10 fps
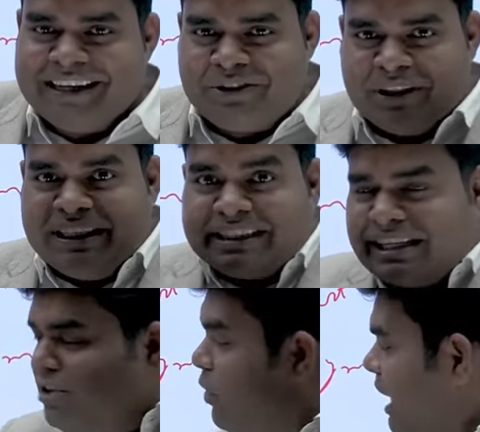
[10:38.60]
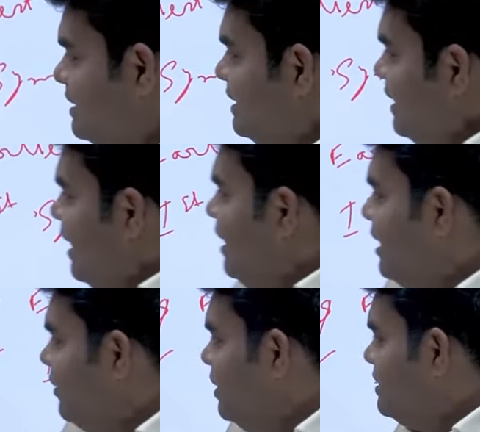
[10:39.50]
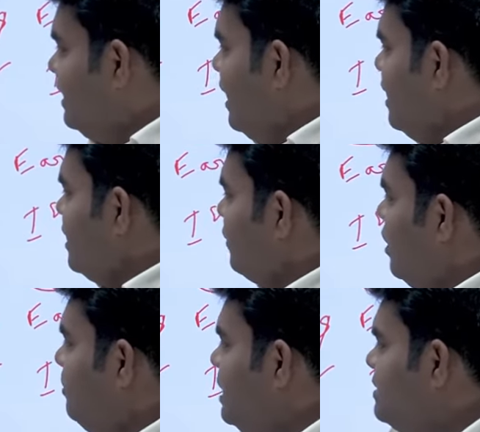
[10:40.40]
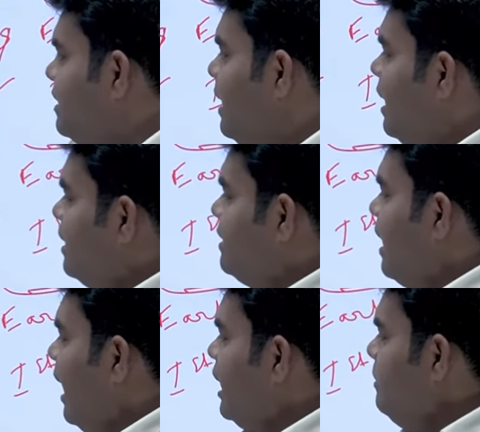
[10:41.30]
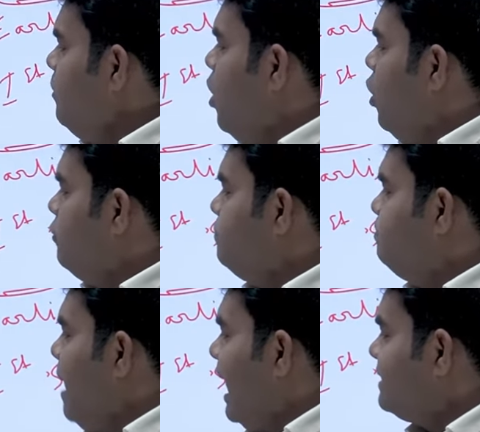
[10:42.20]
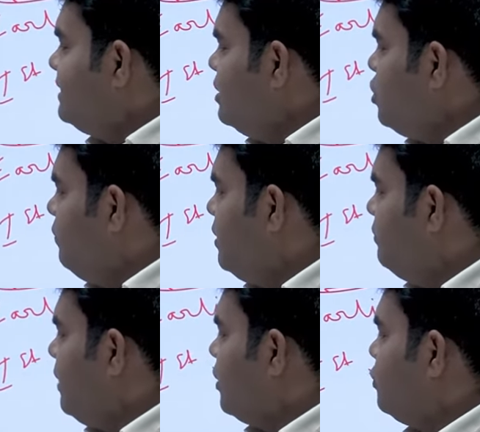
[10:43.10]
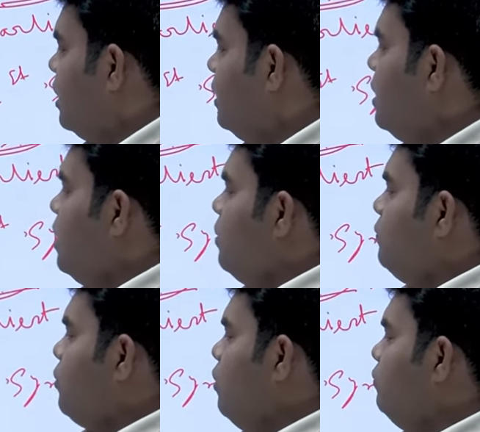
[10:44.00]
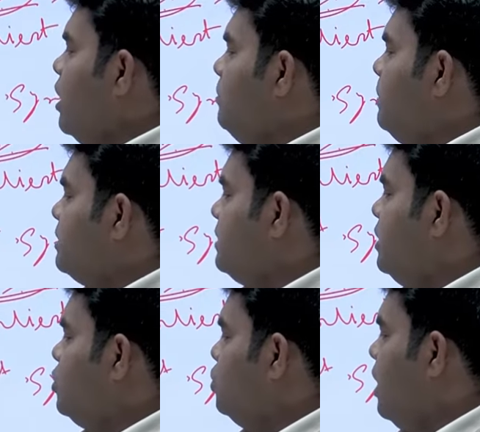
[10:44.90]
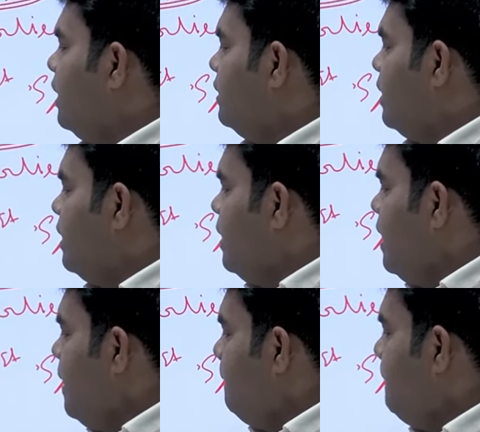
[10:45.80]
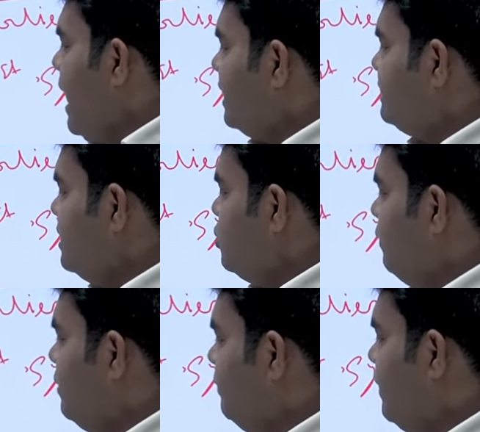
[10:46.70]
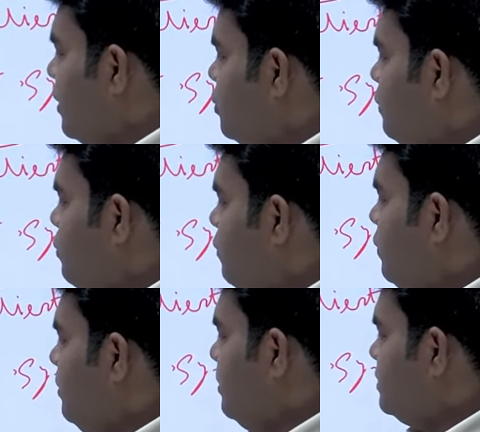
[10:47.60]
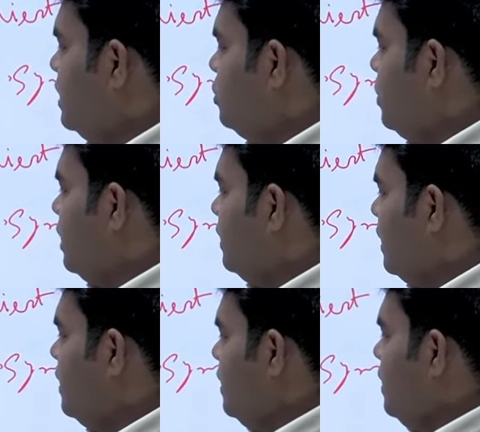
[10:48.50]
So this is known as serial interval. Serial interval means time of passage of infection from one person to another. Passage of infection from one person to another.